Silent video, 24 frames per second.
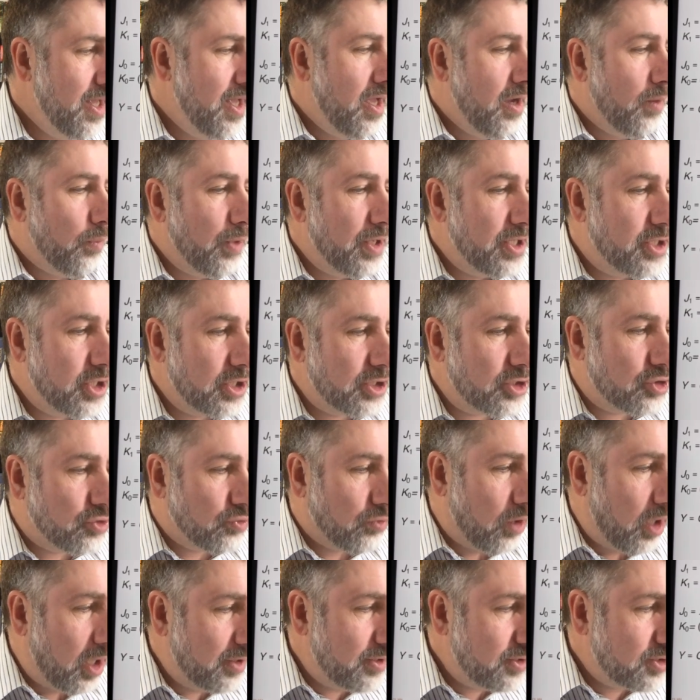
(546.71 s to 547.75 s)
We just
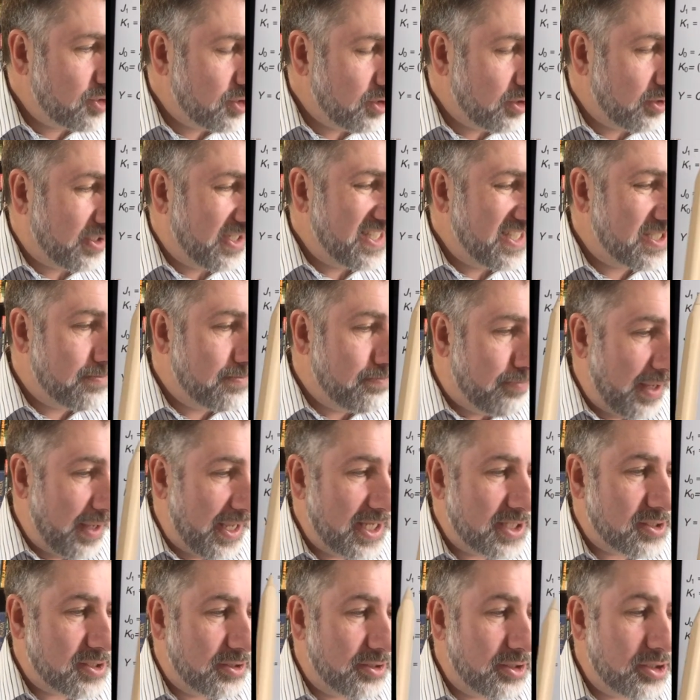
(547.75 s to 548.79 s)
draw the circuits
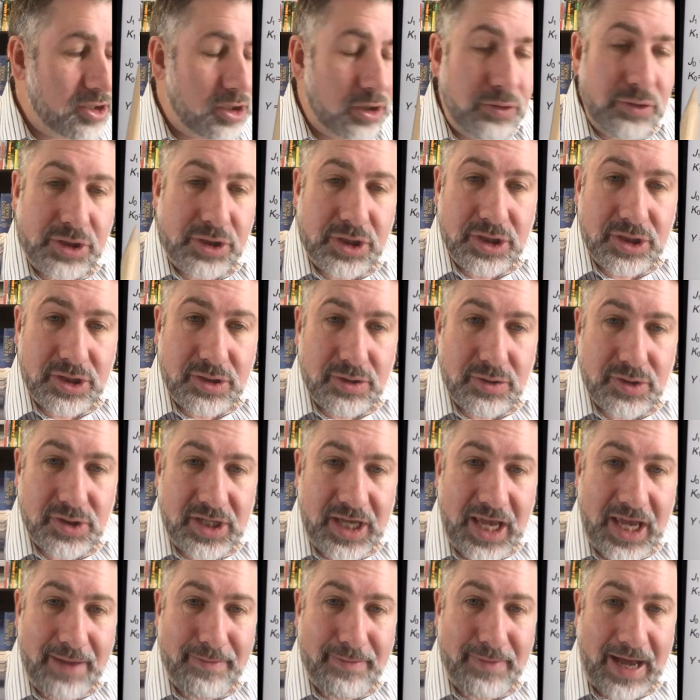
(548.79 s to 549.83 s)
based on the solutions to those
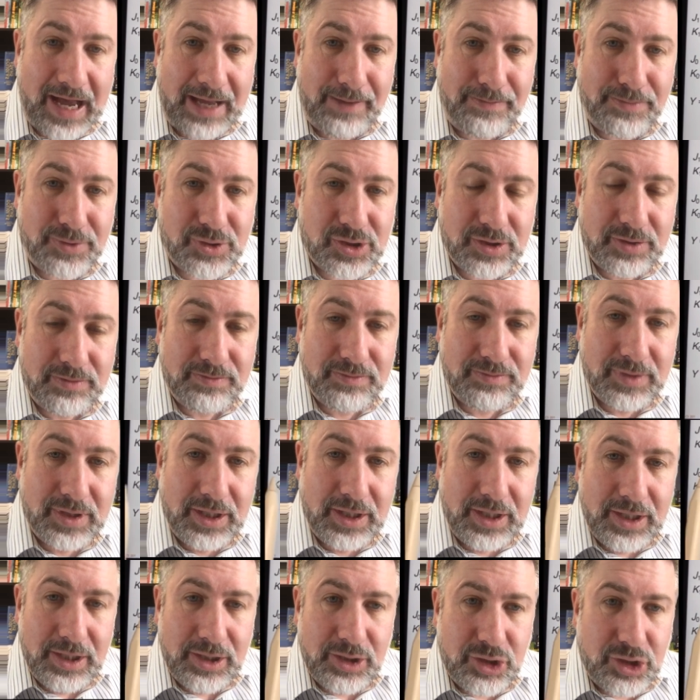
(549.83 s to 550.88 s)
K-maps.
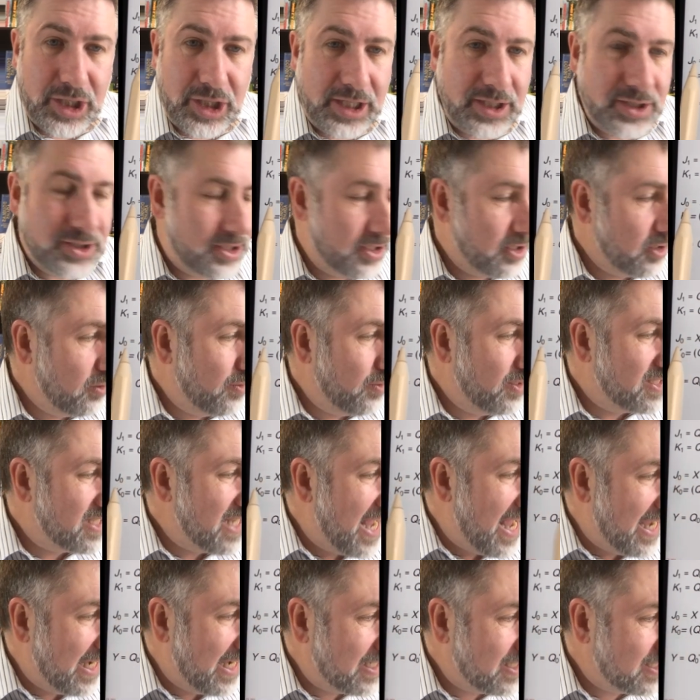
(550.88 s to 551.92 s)
J0 is
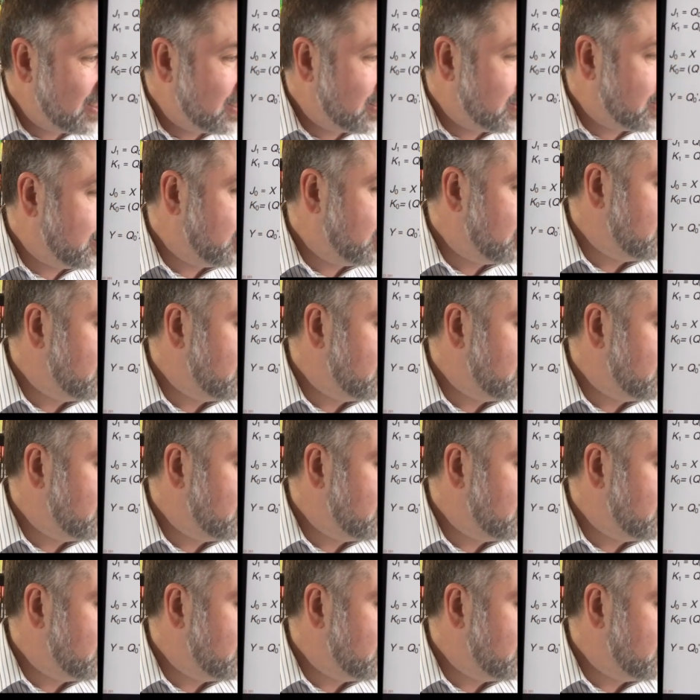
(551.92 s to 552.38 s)
X.